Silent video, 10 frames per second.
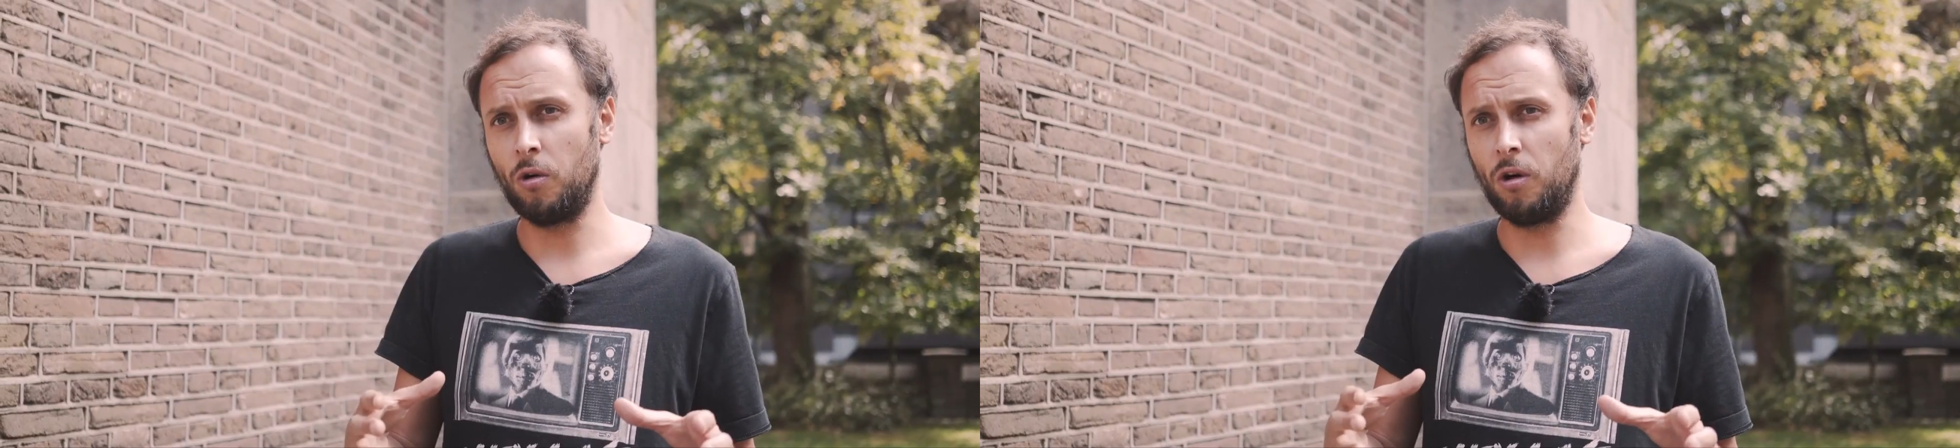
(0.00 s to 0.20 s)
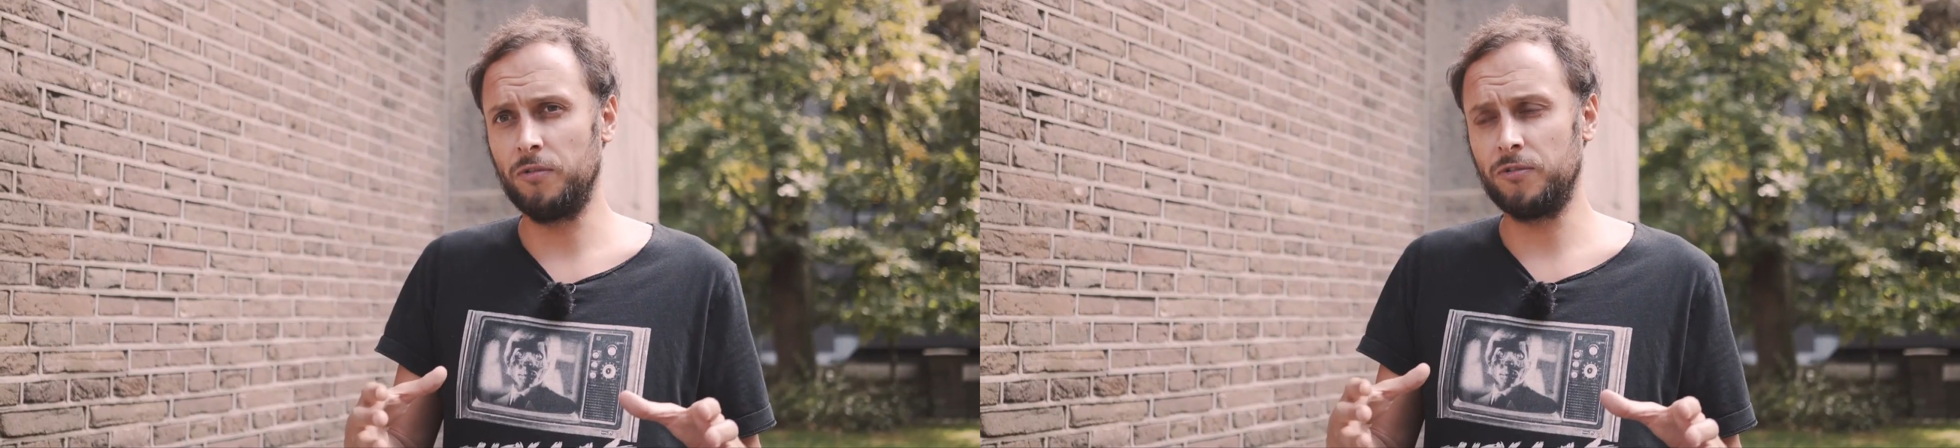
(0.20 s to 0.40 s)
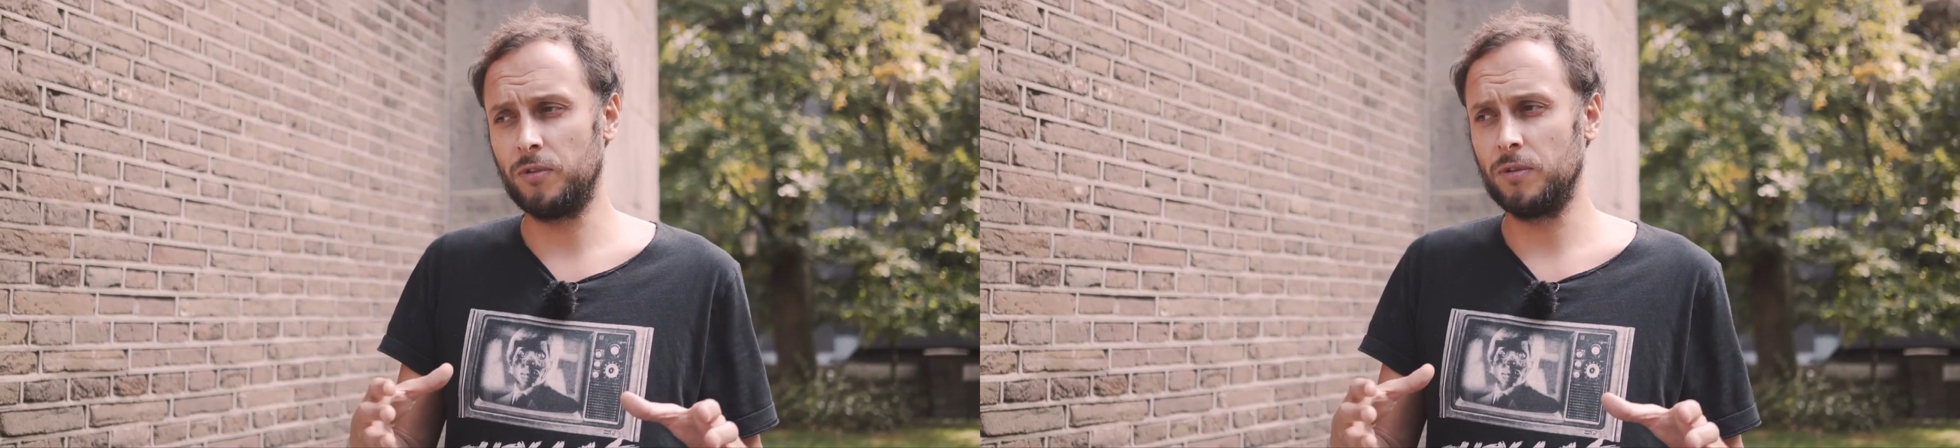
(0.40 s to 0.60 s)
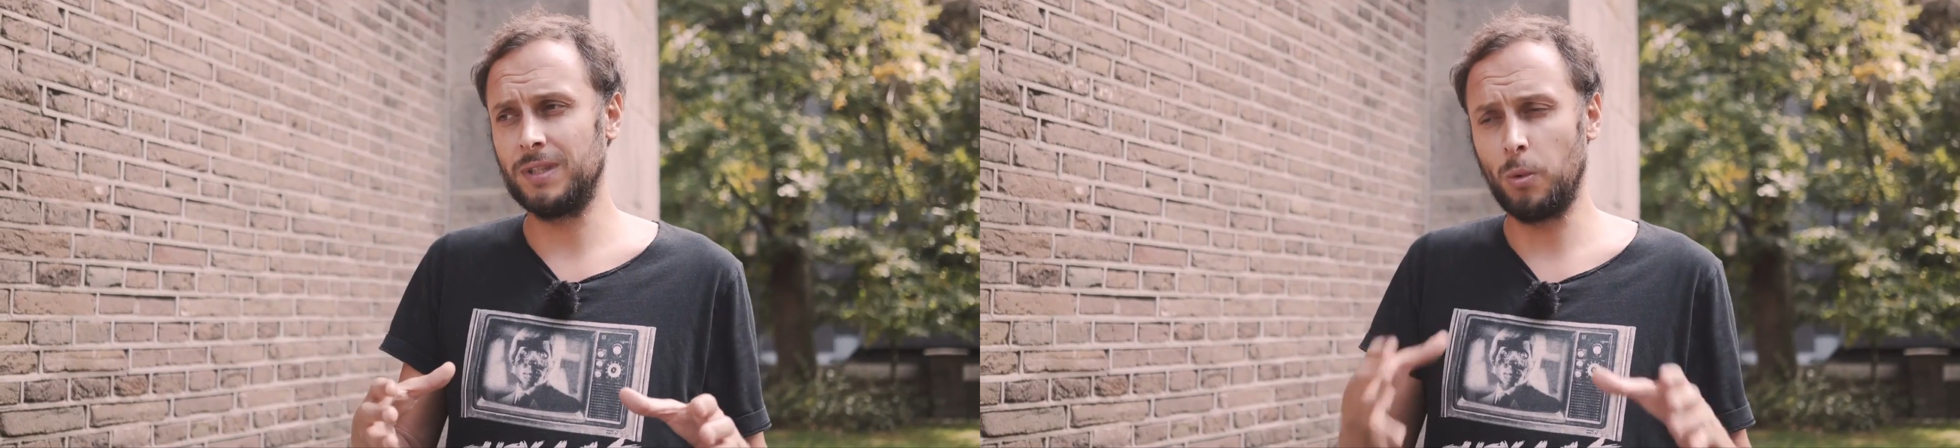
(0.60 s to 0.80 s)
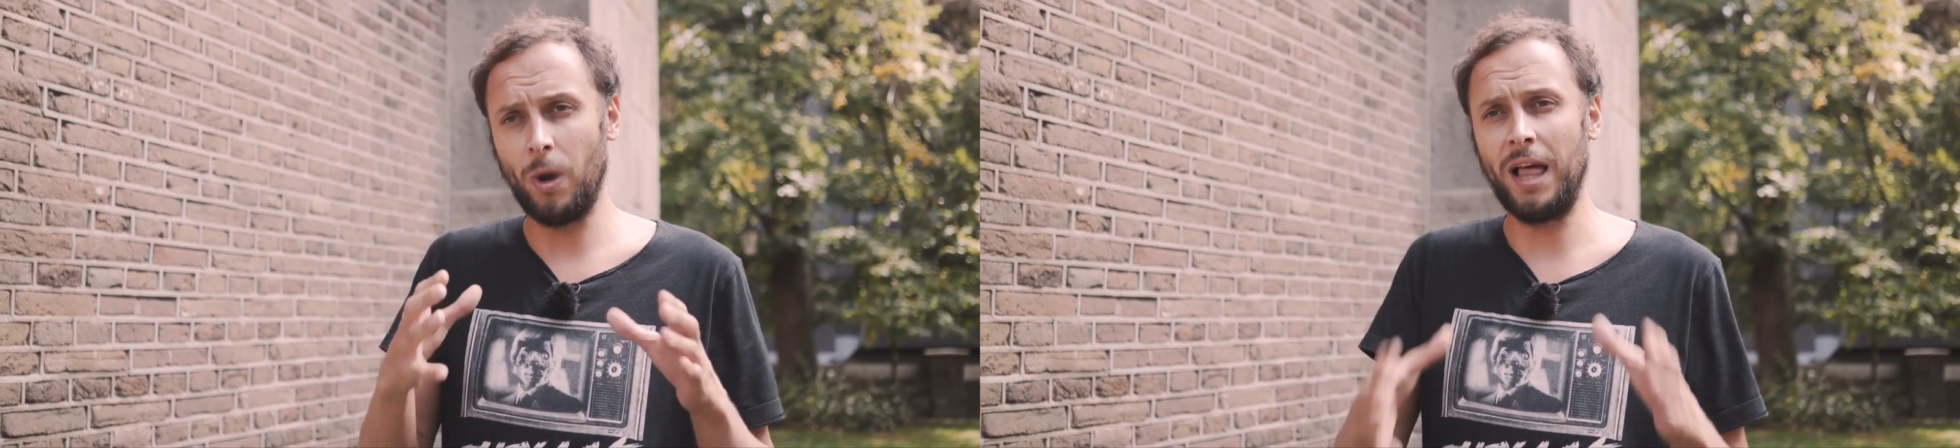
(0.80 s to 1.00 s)
of
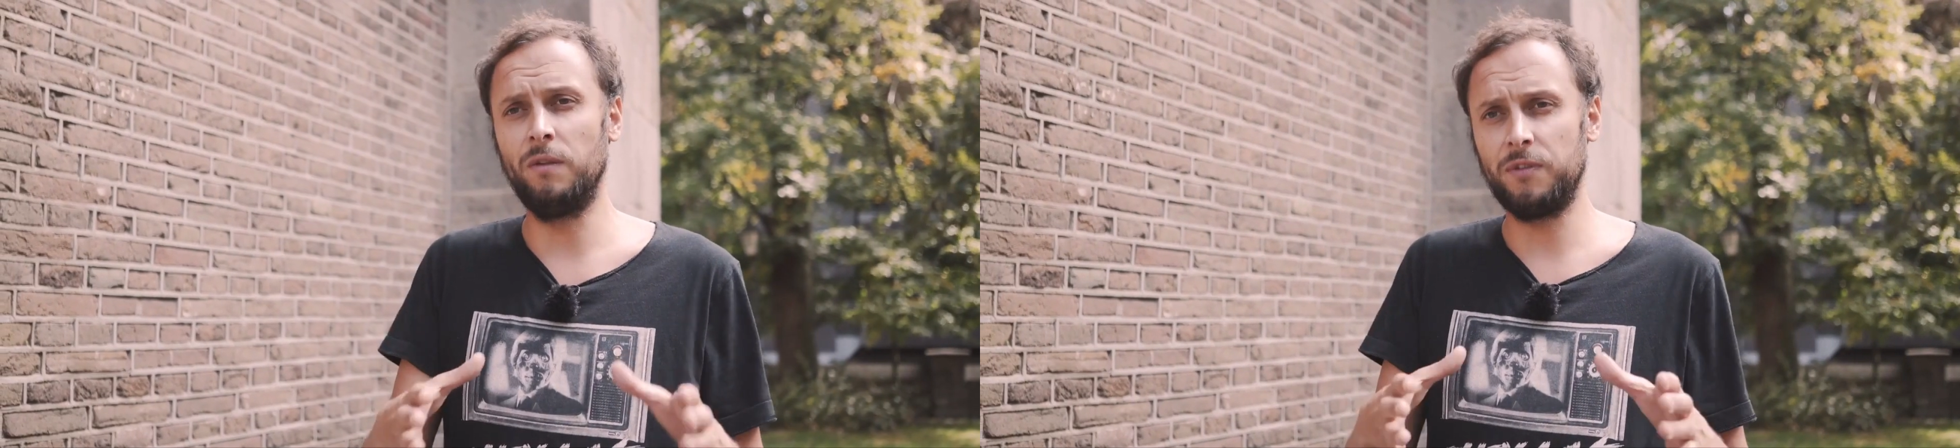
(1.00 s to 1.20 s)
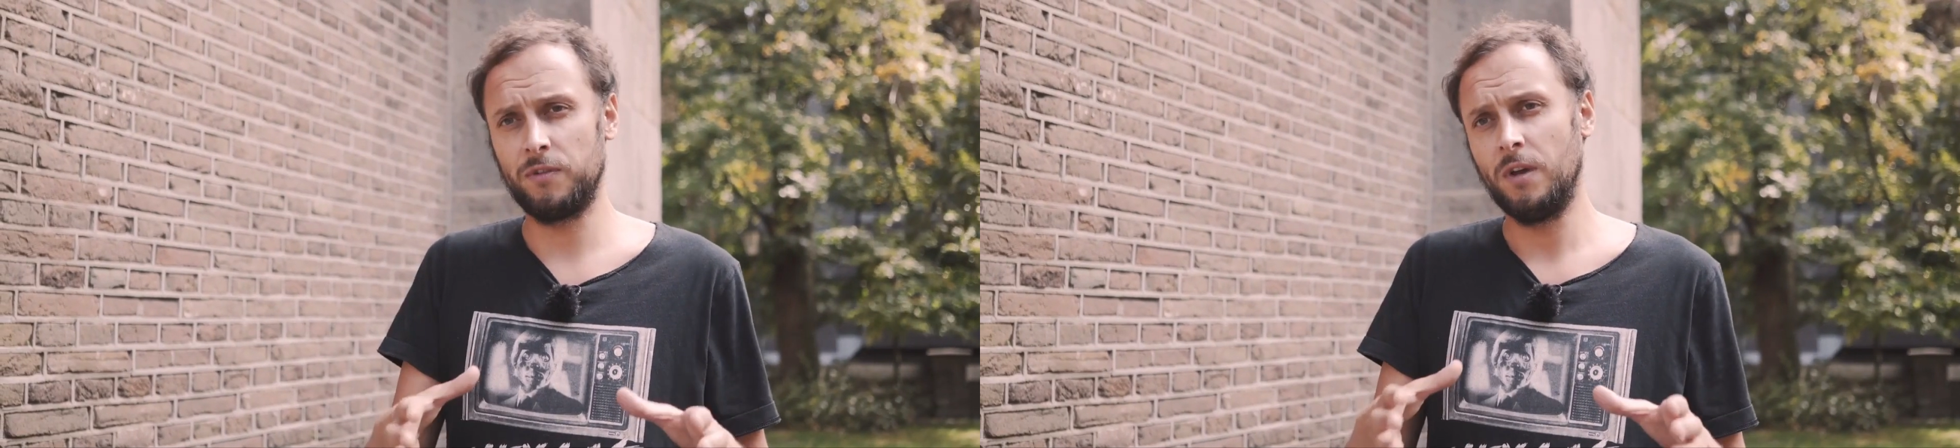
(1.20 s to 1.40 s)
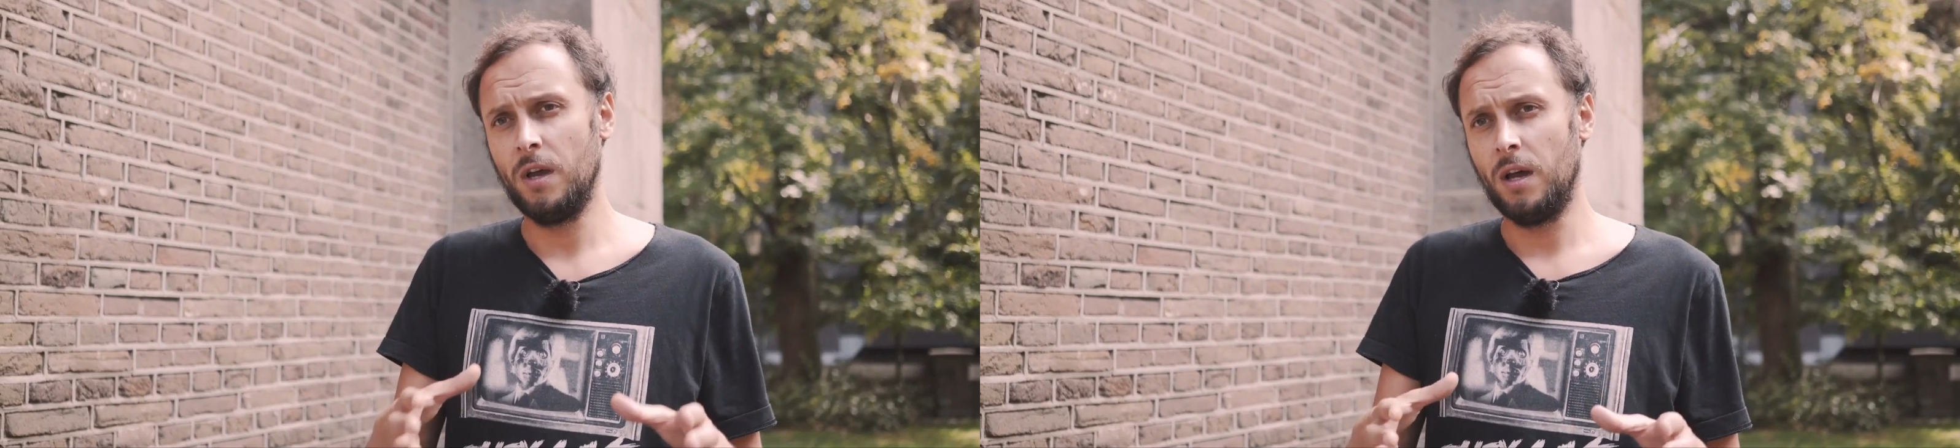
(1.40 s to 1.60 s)
the wealth